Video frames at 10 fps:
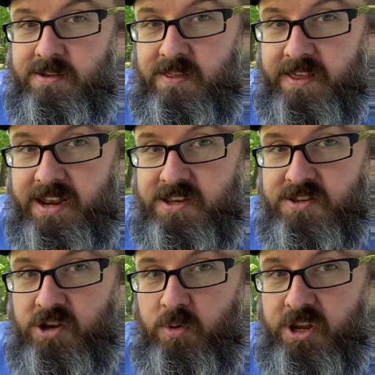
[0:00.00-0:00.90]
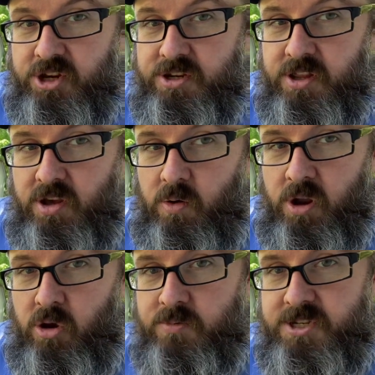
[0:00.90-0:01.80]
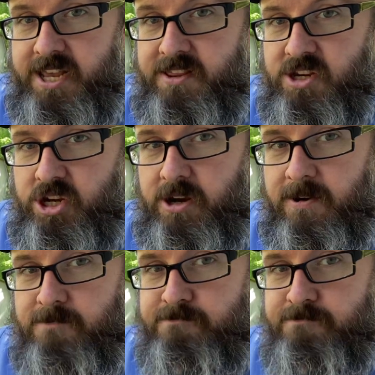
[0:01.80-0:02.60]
That is the new addition to the old homestead this year,